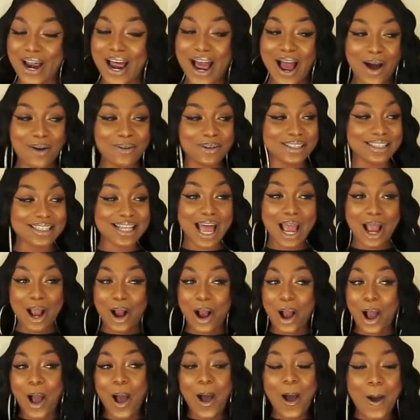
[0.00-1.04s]
I was like,
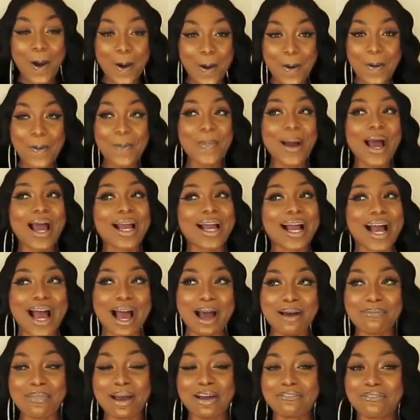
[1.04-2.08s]
oh my
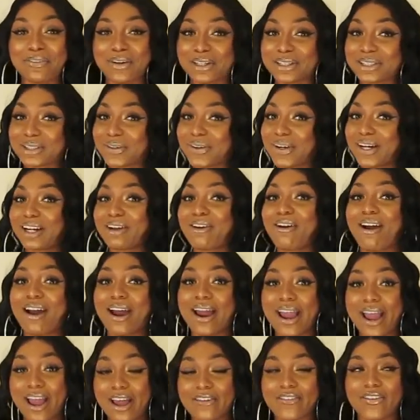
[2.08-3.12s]
God, my first credit
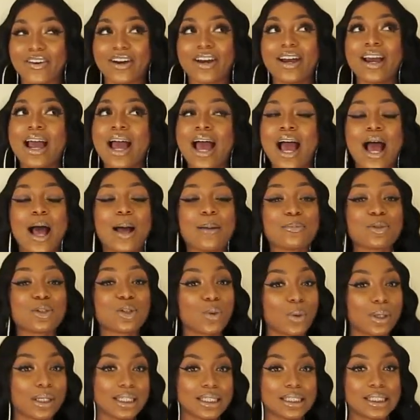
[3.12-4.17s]
card ever. I'm
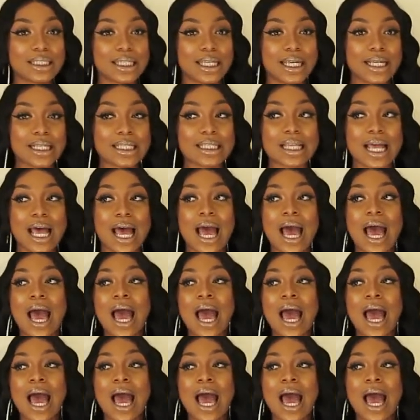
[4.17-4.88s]
26.